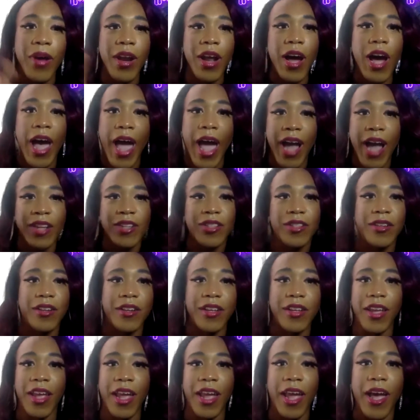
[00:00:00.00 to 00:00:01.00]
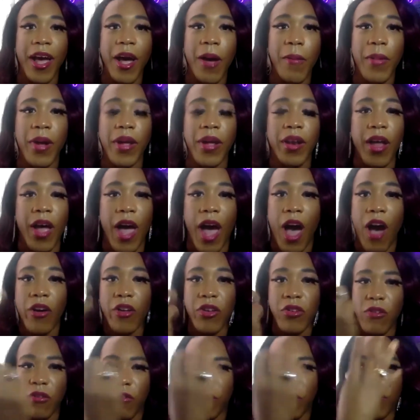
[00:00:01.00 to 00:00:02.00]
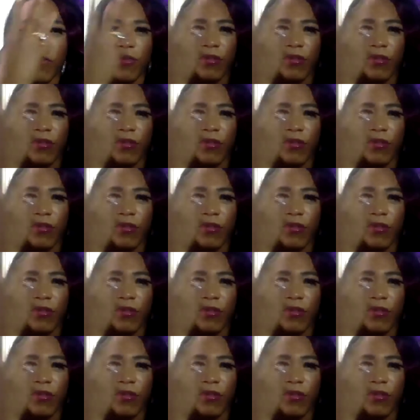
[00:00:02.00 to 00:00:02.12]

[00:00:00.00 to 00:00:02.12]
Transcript: I actually am and how you